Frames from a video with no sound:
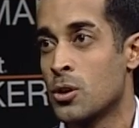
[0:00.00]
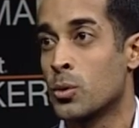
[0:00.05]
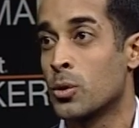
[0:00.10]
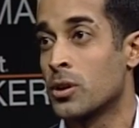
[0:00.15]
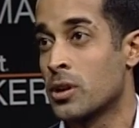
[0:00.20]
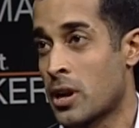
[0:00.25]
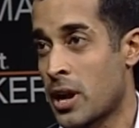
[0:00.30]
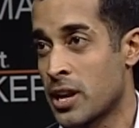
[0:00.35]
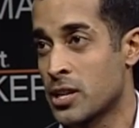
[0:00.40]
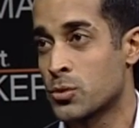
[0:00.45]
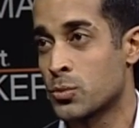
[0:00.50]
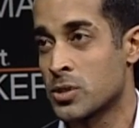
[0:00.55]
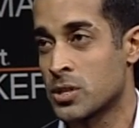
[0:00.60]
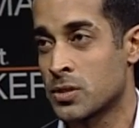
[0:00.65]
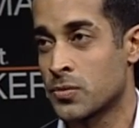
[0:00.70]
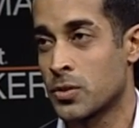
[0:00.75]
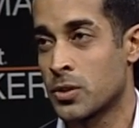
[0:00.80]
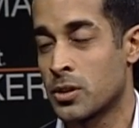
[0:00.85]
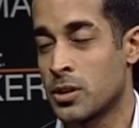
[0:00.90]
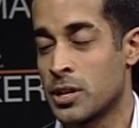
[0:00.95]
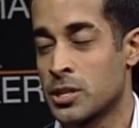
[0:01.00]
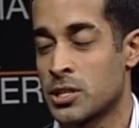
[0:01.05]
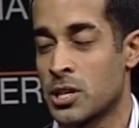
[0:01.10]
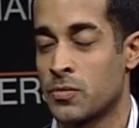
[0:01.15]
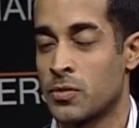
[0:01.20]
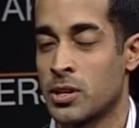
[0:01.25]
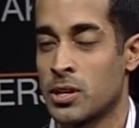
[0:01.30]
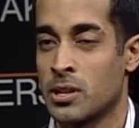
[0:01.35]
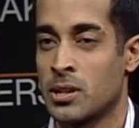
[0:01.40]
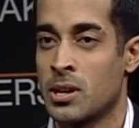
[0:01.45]
who are at highest risk for
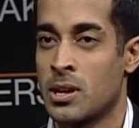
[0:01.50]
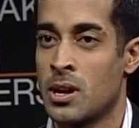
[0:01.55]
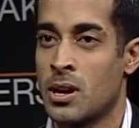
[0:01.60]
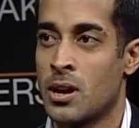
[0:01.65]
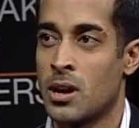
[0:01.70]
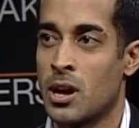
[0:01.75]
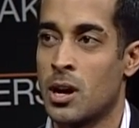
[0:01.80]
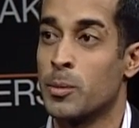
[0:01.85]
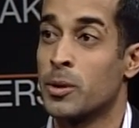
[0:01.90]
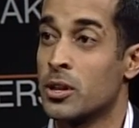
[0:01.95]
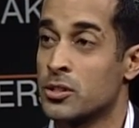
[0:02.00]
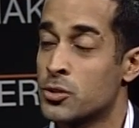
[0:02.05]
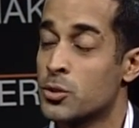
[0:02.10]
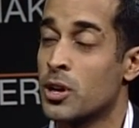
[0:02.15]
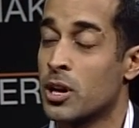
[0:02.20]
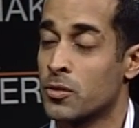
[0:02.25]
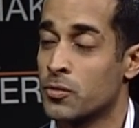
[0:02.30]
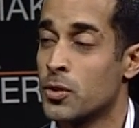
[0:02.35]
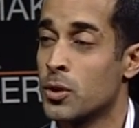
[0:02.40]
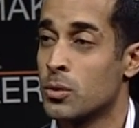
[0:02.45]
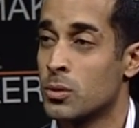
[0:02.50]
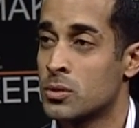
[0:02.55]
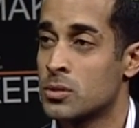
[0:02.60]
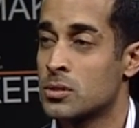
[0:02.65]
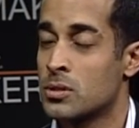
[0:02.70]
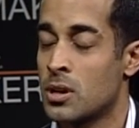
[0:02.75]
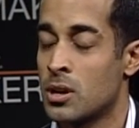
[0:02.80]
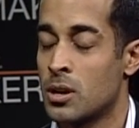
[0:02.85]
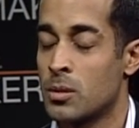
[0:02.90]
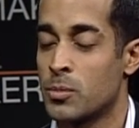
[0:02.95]
HIV. And also young
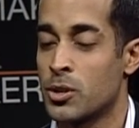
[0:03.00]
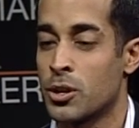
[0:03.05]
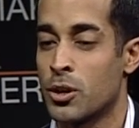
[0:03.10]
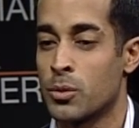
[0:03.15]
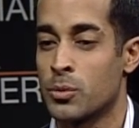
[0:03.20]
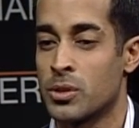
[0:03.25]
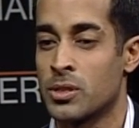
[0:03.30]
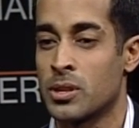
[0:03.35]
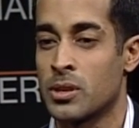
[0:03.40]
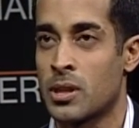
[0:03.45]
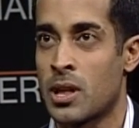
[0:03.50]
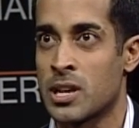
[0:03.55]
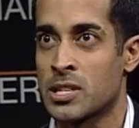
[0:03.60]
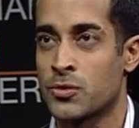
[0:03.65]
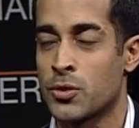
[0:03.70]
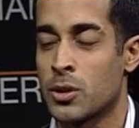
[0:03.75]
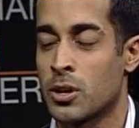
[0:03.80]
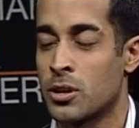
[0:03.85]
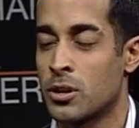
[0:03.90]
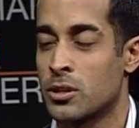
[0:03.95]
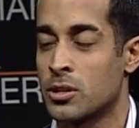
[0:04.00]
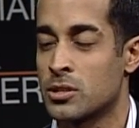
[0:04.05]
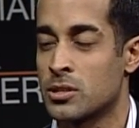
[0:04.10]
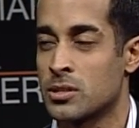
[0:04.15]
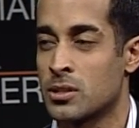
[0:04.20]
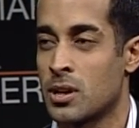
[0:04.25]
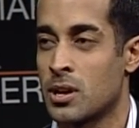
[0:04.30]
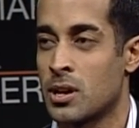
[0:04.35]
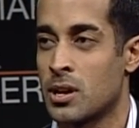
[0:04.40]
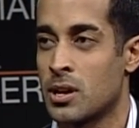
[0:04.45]
folks. In the last few
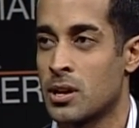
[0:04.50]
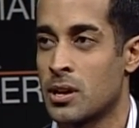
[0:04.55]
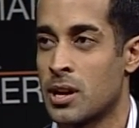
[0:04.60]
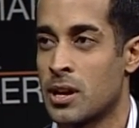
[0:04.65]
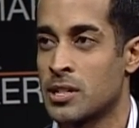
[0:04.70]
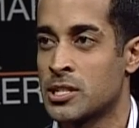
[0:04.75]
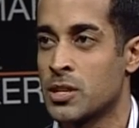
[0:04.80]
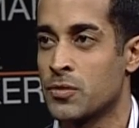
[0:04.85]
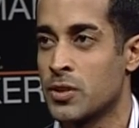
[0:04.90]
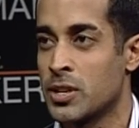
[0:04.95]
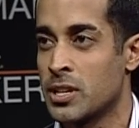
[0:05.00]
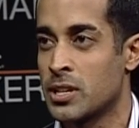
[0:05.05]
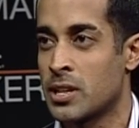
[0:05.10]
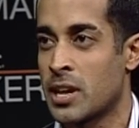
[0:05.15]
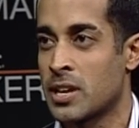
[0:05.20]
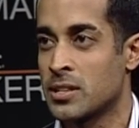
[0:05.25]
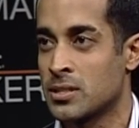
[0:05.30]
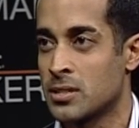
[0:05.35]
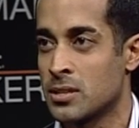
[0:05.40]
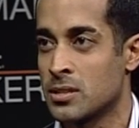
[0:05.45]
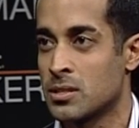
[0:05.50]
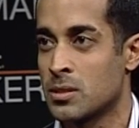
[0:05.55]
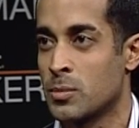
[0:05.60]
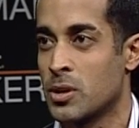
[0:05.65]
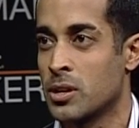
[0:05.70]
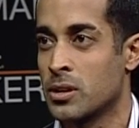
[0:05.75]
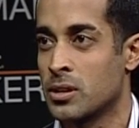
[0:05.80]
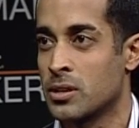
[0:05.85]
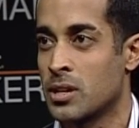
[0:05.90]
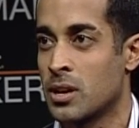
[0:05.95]
years, HIV cases
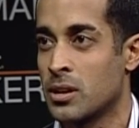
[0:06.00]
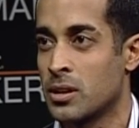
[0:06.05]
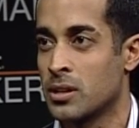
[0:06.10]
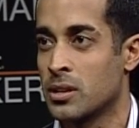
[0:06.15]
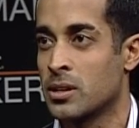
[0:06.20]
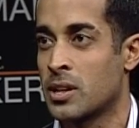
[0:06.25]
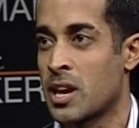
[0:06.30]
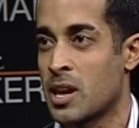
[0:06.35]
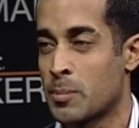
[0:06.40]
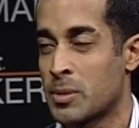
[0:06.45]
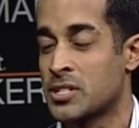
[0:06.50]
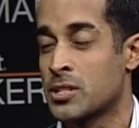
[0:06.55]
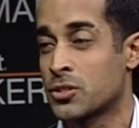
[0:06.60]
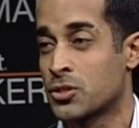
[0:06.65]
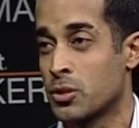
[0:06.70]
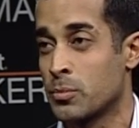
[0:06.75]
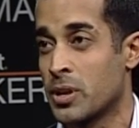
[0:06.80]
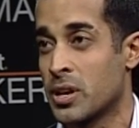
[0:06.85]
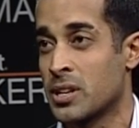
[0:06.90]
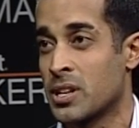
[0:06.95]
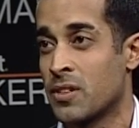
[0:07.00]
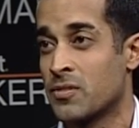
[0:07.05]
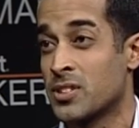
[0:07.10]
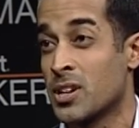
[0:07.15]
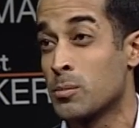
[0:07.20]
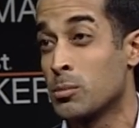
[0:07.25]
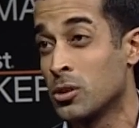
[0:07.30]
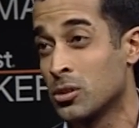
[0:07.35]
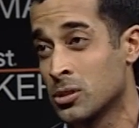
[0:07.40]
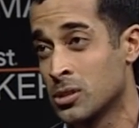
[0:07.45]
among young gay and bisexual men have
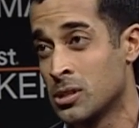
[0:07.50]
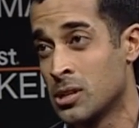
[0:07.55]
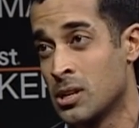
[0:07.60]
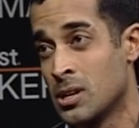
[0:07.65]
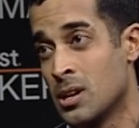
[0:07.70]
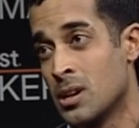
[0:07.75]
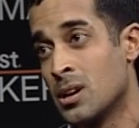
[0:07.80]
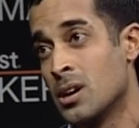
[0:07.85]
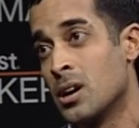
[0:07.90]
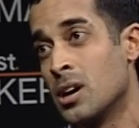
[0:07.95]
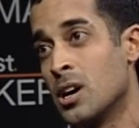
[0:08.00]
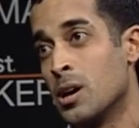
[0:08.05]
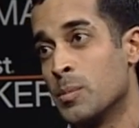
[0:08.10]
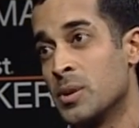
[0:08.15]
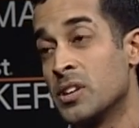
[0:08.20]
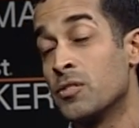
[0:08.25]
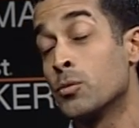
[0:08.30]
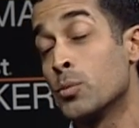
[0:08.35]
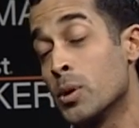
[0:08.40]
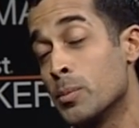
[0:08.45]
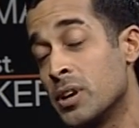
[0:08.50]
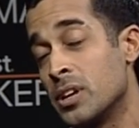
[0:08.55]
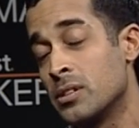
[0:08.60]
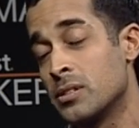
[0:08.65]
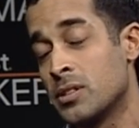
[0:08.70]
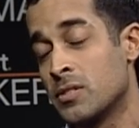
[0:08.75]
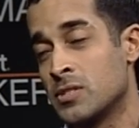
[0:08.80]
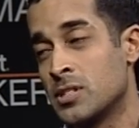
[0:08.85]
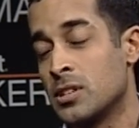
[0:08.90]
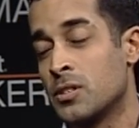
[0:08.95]
doubled. And even
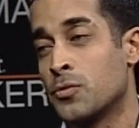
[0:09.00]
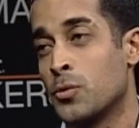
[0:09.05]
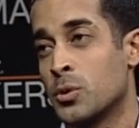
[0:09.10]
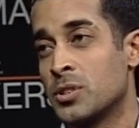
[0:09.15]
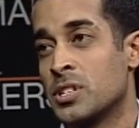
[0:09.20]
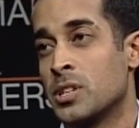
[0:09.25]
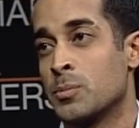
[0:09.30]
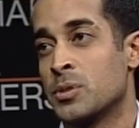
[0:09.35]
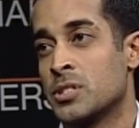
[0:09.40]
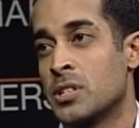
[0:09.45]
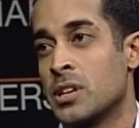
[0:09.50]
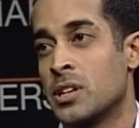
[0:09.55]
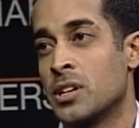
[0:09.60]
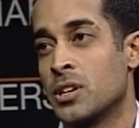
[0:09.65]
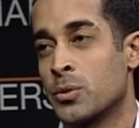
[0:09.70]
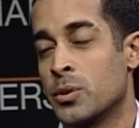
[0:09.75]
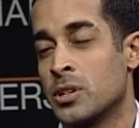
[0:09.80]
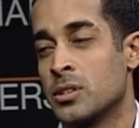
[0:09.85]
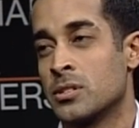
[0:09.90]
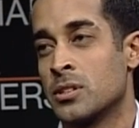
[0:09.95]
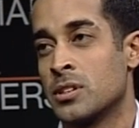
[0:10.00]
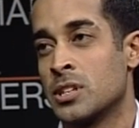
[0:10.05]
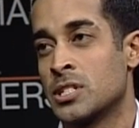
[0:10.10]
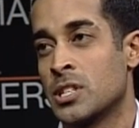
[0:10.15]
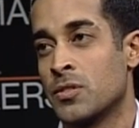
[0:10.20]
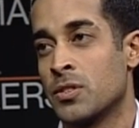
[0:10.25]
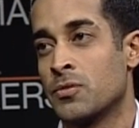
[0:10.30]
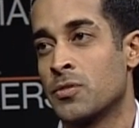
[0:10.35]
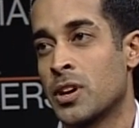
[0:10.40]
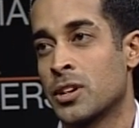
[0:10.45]
women, they've seen a 14% increase in
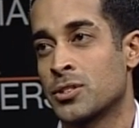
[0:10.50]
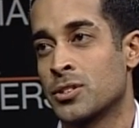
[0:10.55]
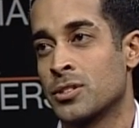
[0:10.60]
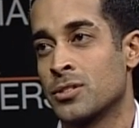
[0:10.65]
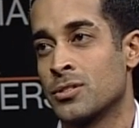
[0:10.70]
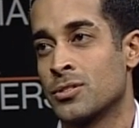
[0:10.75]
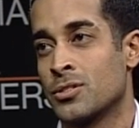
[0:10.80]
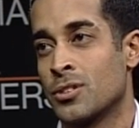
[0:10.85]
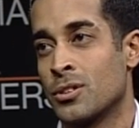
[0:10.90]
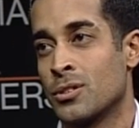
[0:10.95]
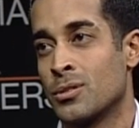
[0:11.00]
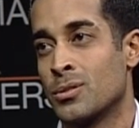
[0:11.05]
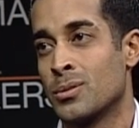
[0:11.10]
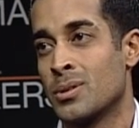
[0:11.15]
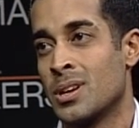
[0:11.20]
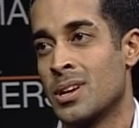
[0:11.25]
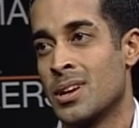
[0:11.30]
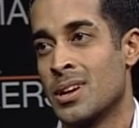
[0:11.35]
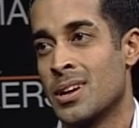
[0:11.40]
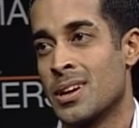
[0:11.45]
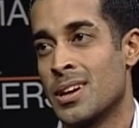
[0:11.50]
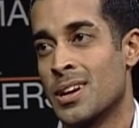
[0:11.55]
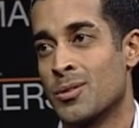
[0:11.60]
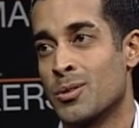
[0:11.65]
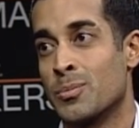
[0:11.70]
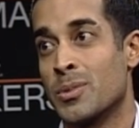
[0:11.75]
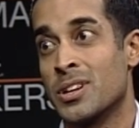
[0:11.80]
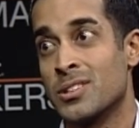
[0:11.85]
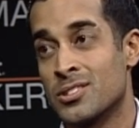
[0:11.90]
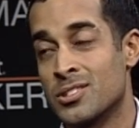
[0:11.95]
HIV infection. So it
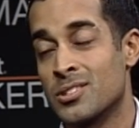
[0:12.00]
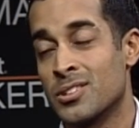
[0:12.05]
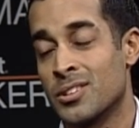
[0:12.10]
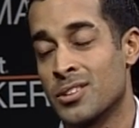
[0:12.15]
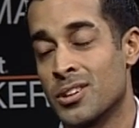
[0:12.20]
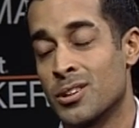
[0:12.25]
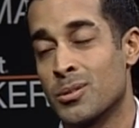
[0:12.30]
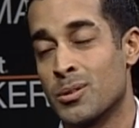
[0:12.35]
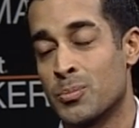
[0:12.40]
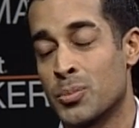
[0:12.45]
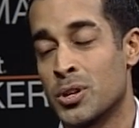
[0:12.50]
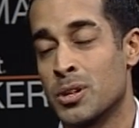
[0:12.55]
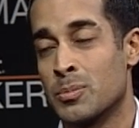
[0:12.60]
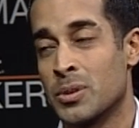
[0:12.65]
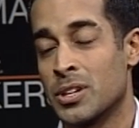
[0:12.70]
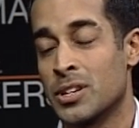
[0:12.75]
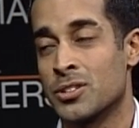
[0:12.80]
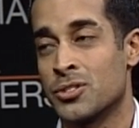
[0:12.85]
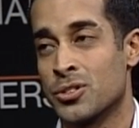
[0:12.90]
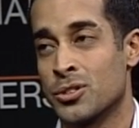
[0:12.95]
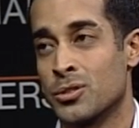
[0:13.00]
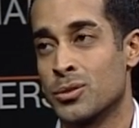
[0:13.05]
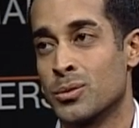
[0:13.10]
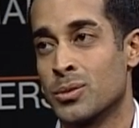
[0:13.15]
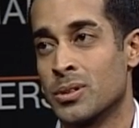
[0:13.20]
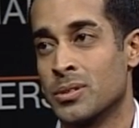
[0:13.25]
remains, a pretty big issue.